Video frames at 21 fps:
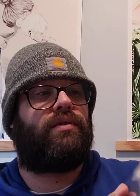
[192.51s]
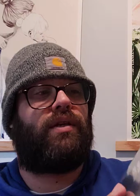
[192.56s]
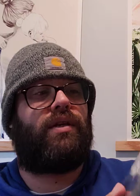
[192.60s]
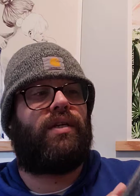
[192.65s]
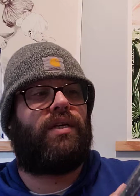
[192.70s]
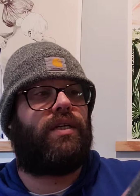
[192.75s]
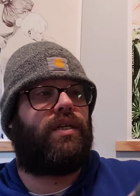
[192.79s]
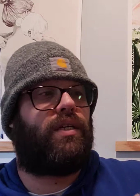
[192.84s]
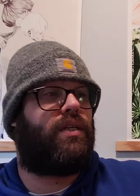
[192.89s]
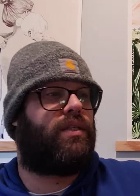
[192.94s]

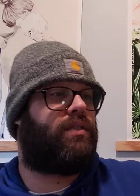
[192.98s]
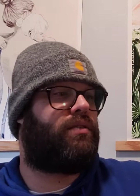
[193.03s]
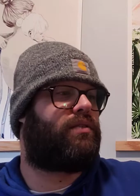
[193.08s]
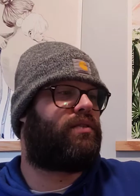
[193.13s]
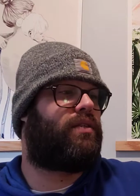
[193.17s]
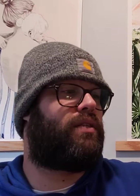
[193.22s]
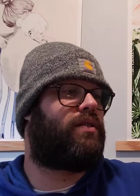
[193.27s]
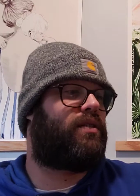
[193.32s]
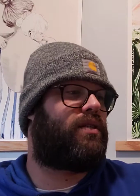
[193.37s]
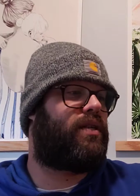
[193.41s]
It
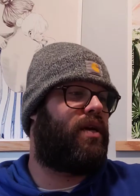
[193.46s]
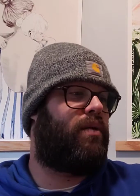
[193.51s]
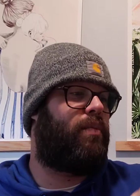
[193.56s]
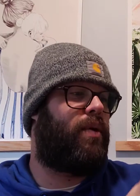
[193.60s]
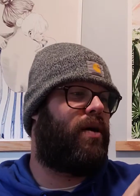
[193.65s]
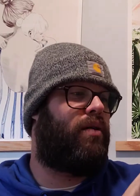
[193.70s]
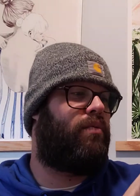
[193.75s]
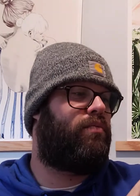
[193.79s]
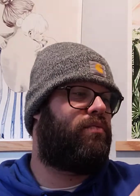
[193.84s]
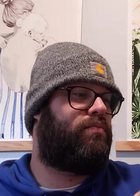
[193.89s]
looks like it's got
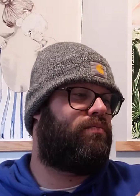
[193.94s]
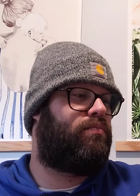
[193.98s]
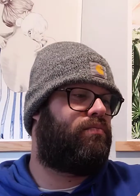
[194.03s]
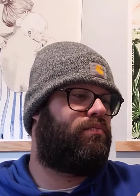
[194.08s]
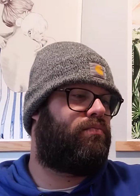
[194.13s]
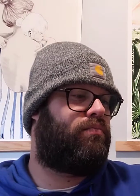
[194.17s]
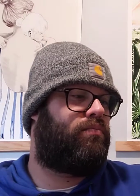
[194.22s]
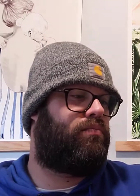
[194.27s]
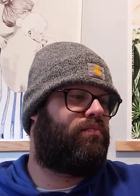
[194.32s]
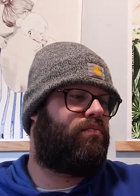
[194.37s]
about
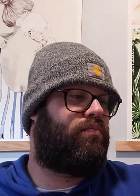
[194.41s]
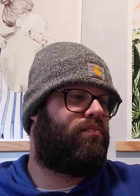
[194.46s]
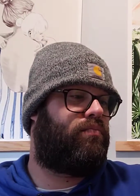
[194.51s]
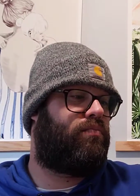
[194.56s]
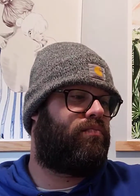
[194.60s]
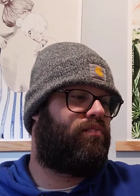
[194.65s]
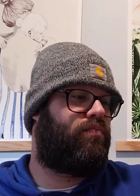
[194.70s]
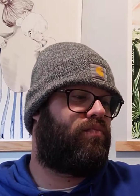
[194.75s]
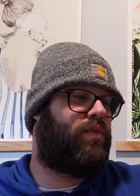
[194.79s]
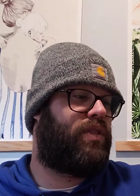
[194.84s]

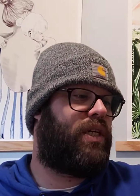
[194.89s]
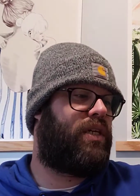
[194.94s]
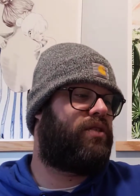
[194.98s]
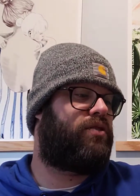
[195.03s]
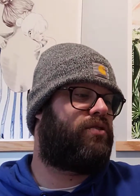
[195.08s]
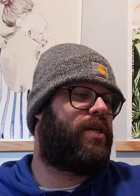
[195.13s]
10